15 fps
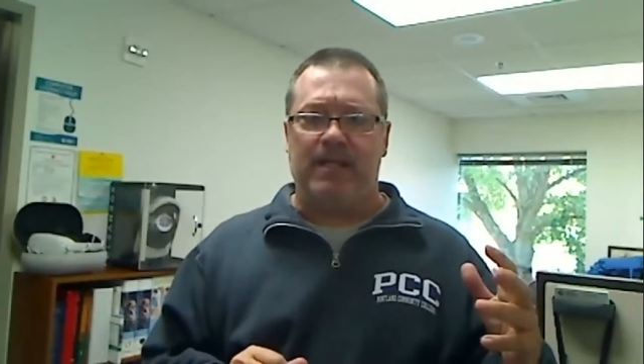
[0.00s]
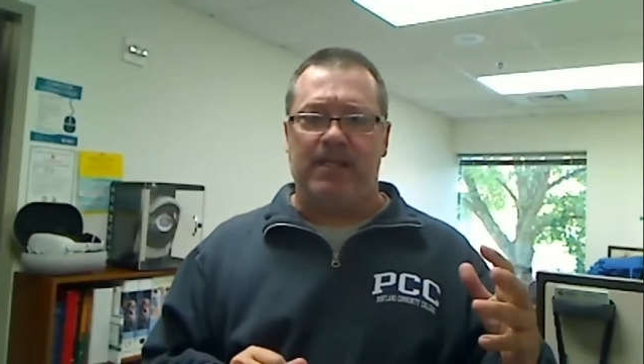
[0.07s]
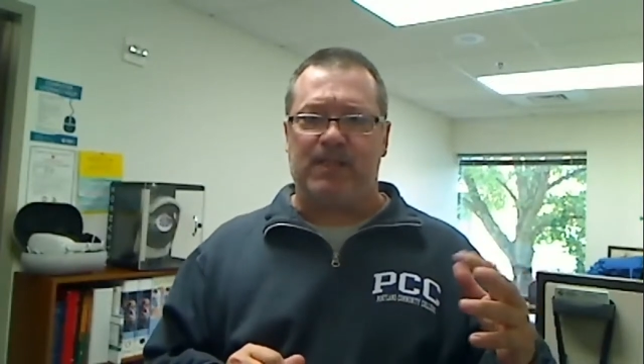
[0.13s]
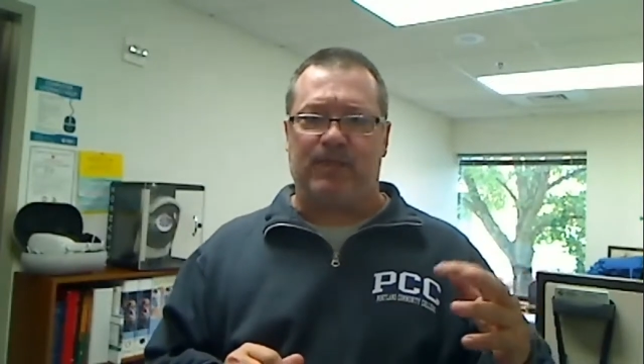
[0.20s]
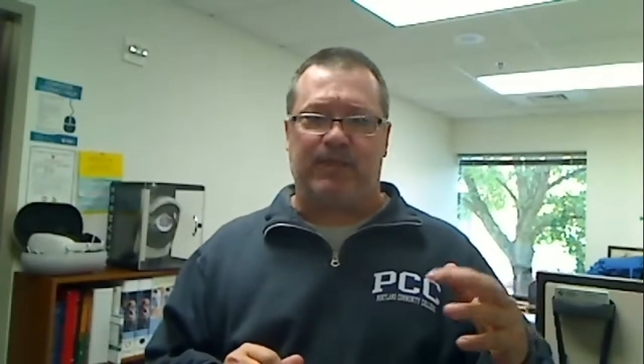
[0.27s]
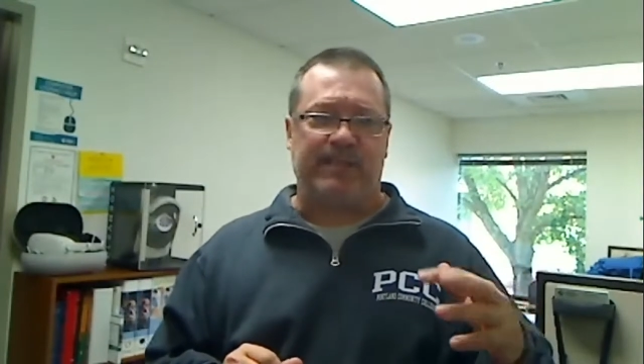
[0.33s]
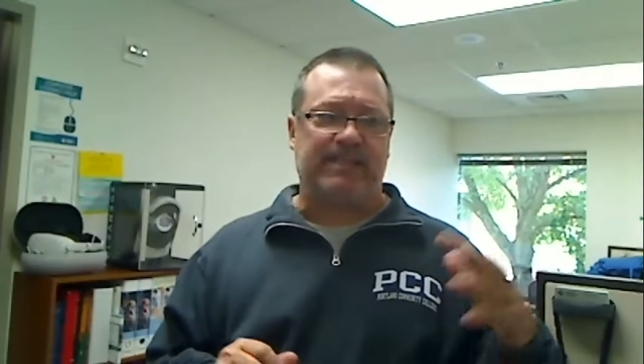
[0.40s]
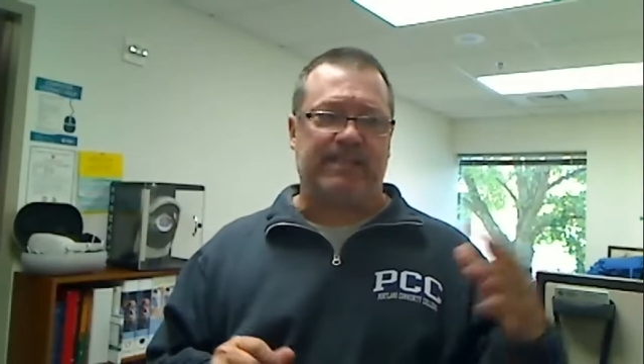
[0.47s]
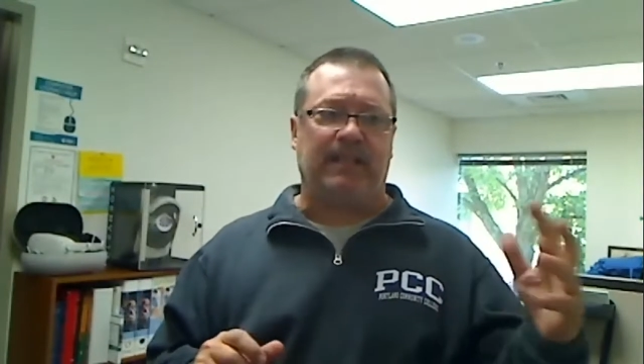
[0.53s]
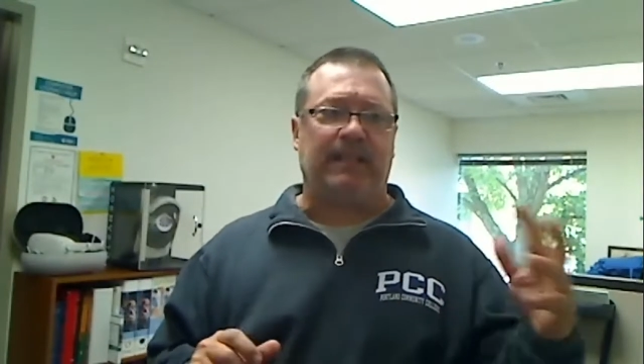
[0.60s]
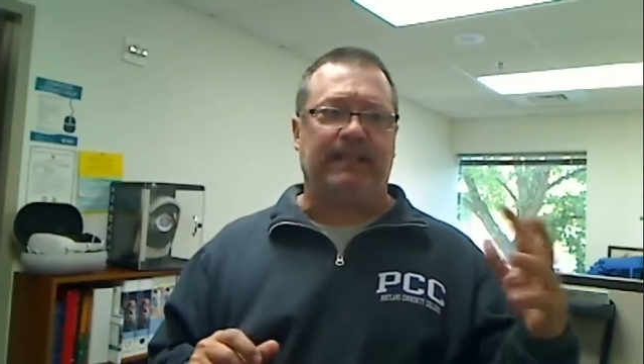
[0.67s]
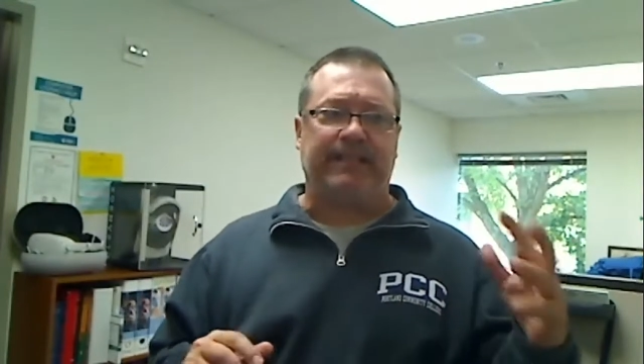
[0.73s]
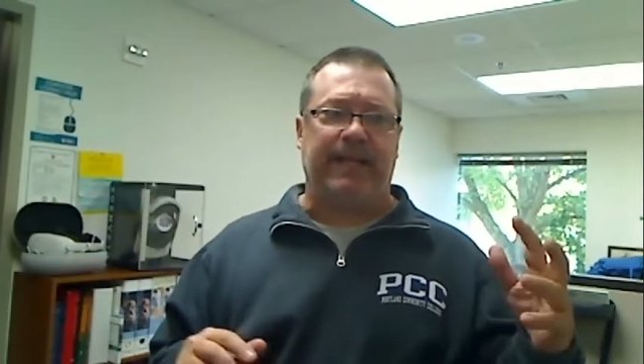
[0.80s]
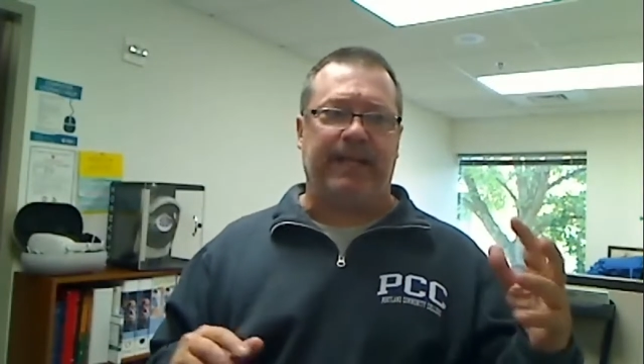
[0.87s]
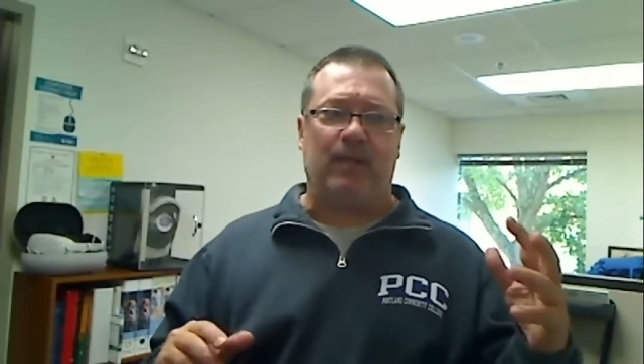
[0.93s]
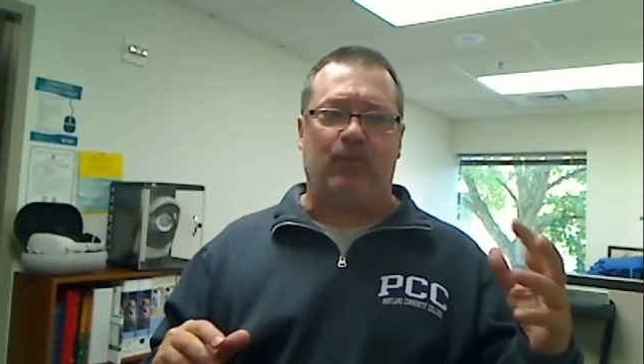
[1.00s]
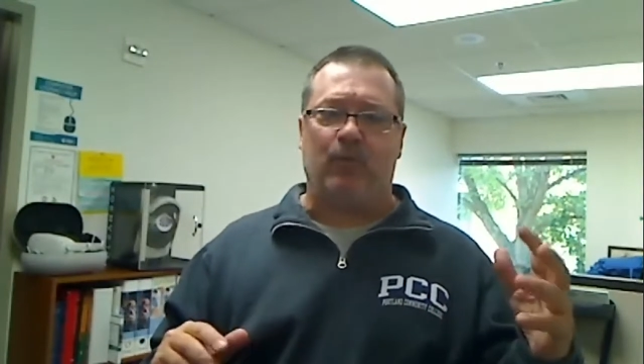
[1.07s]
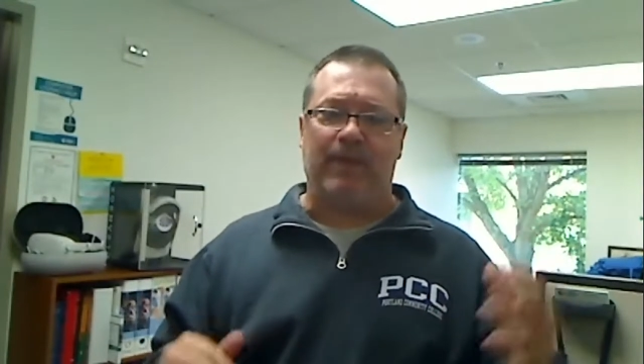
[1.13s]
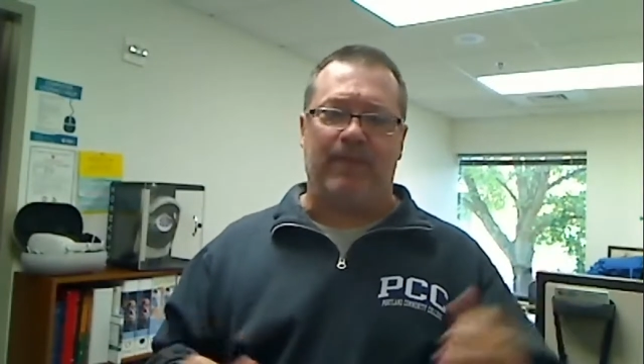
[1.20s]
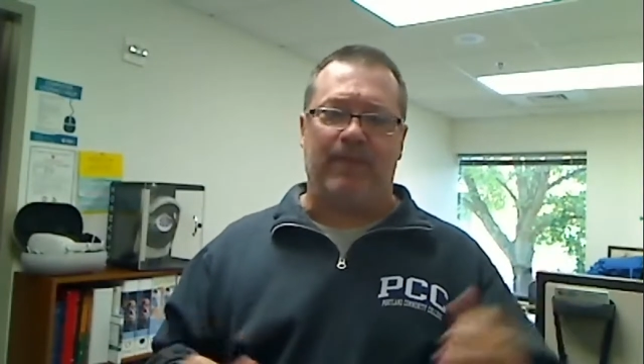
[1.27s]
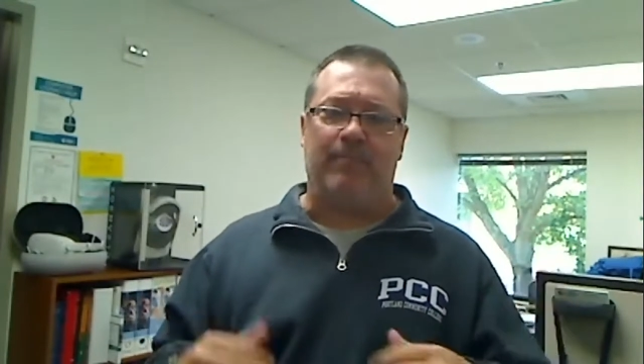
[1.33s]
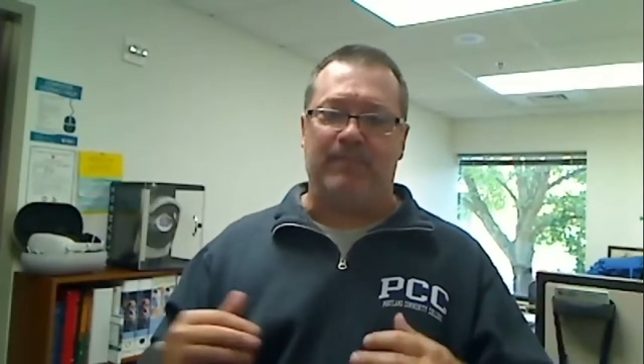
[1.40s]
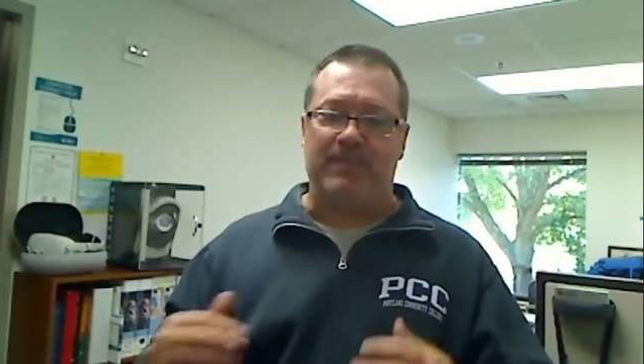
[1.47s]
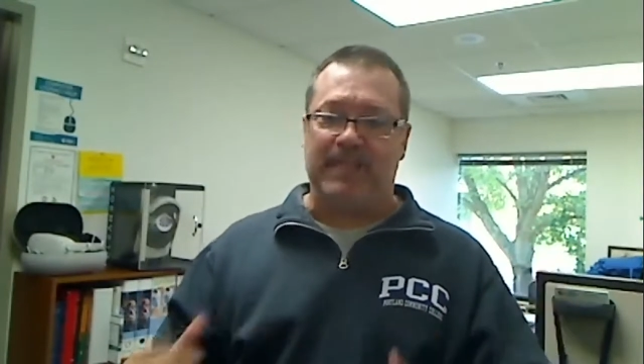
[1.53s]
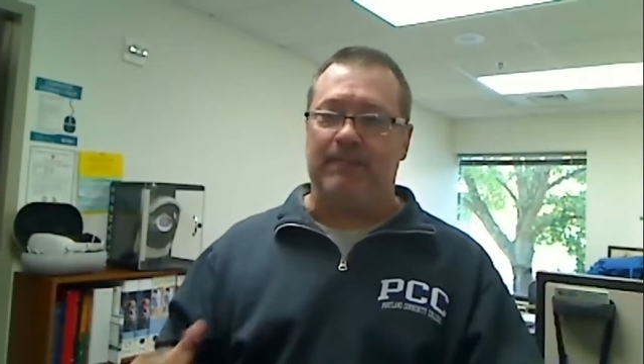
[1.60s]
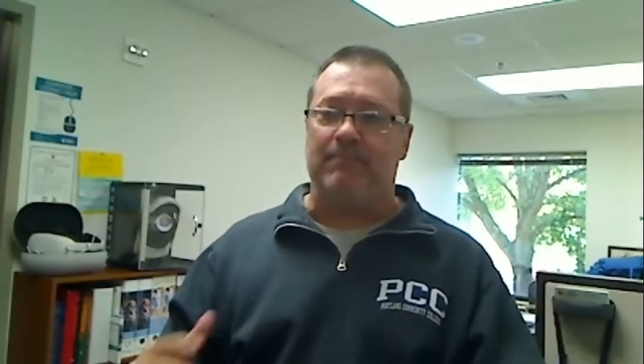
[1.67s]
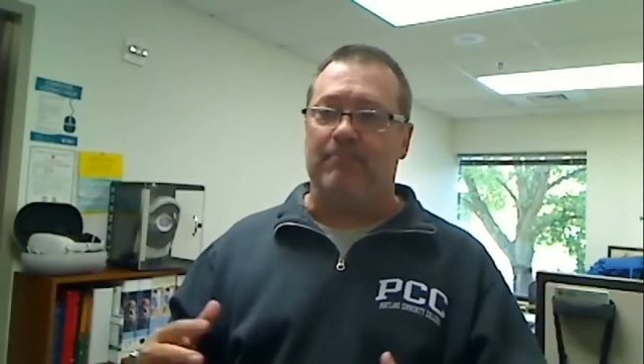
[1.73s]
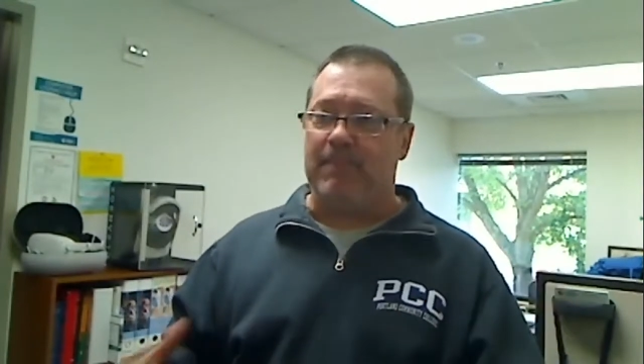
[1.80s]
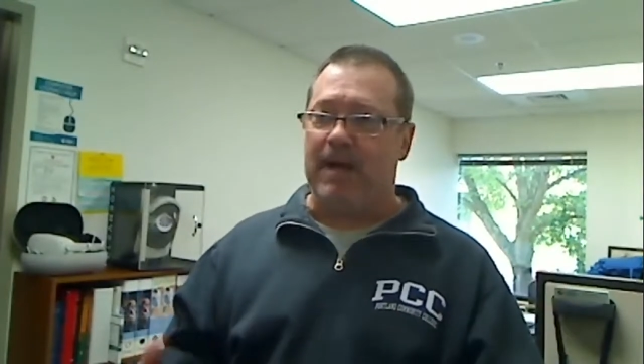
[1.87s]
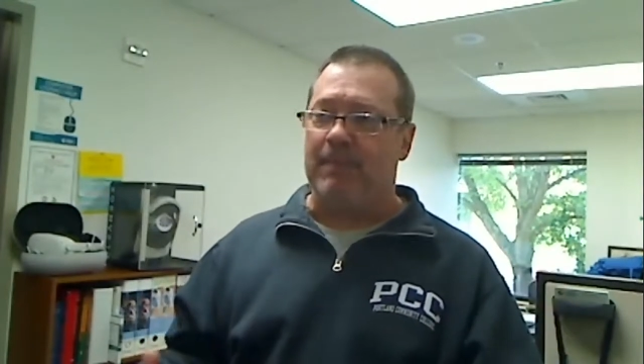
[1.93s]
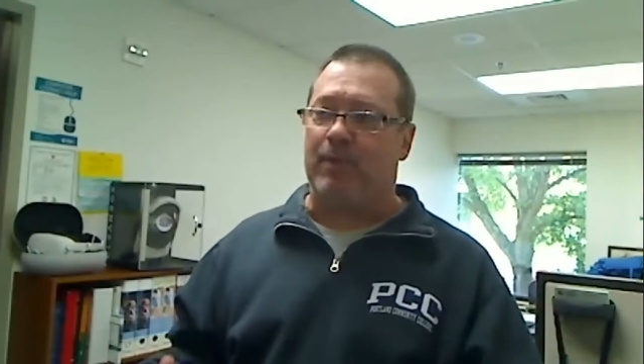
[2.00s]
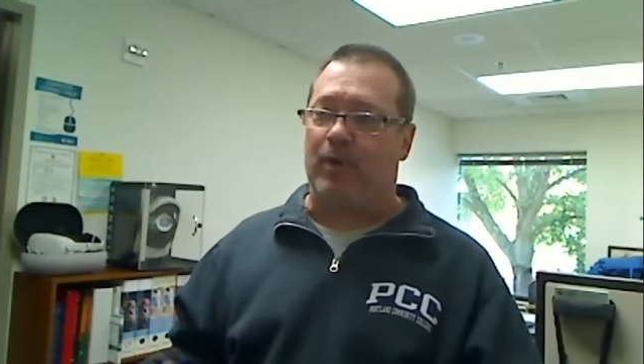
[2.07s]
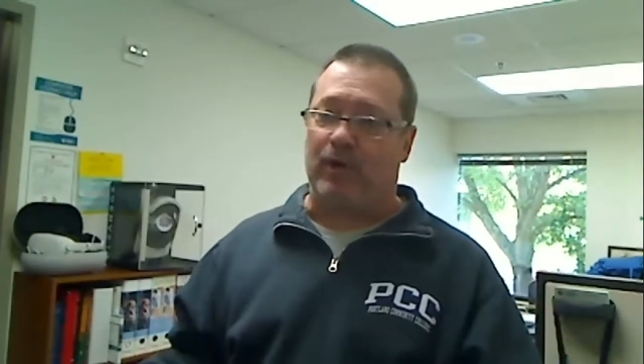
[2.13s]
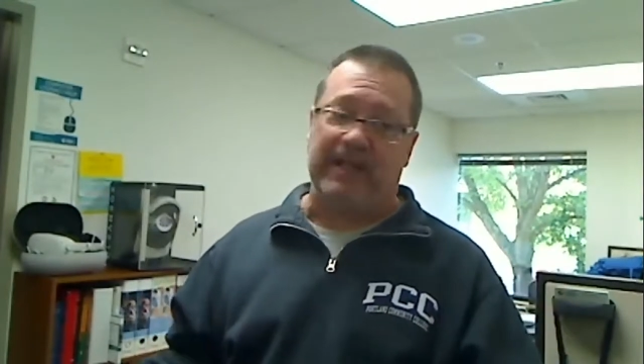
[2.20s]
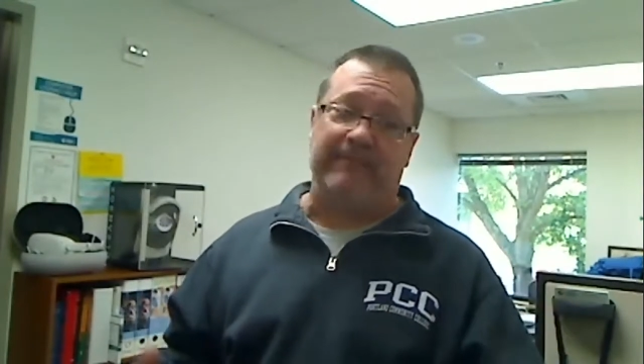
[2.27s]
facilitated when the team member,